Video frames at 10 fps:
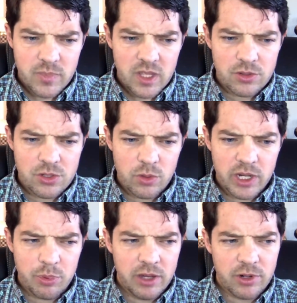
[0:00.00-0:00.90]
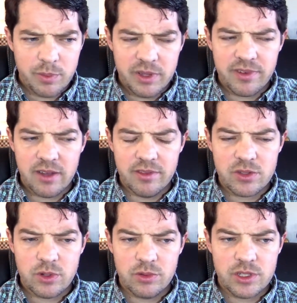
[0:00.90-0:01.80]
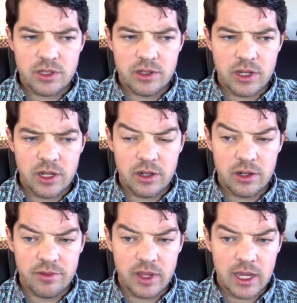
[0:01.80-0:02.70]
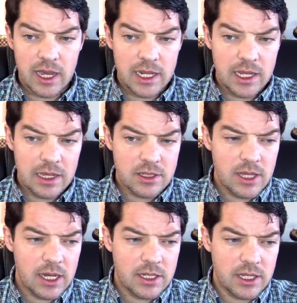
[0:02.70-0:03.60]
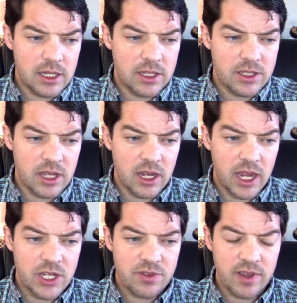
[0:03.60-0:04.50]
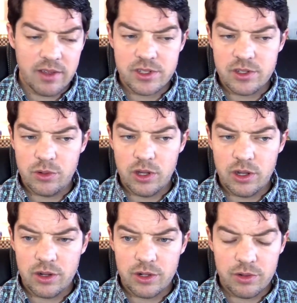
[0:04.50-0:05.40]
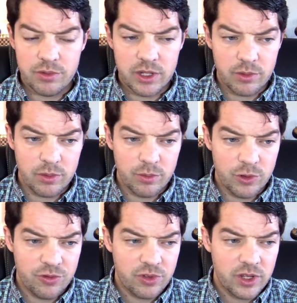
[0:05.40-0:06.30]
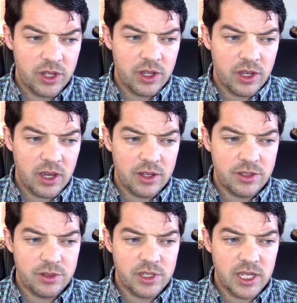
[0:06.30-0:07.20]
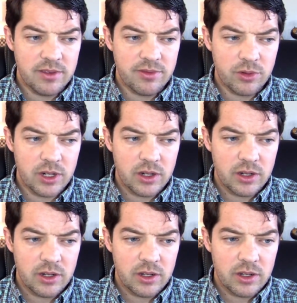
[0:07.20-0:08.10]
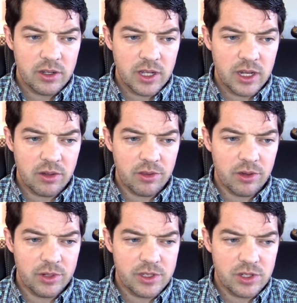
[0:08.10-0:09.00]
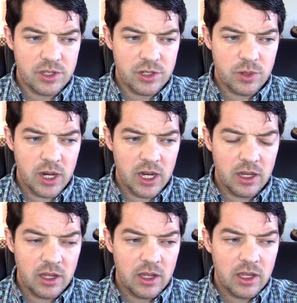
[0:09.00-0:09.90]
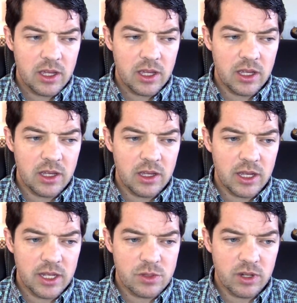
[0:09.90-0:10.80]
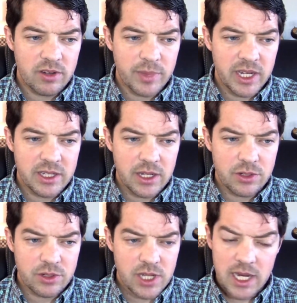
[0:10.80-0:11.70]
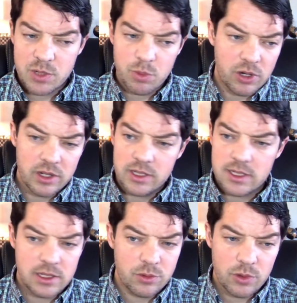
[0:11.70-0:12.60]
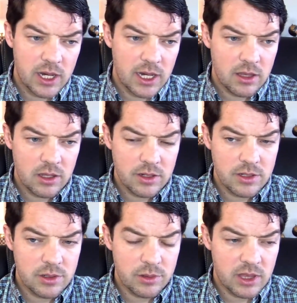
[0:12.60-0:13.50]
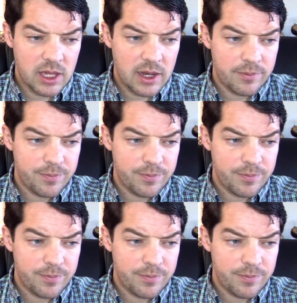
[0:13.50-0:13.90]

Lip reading: So when he played rook b5, this one was a little unnerving. I guess the idea is that h5 is no longer a real move due to e4. And although it's just a trade, he gets rid of my dangerous h-pawn. Didn't want anything to do with that.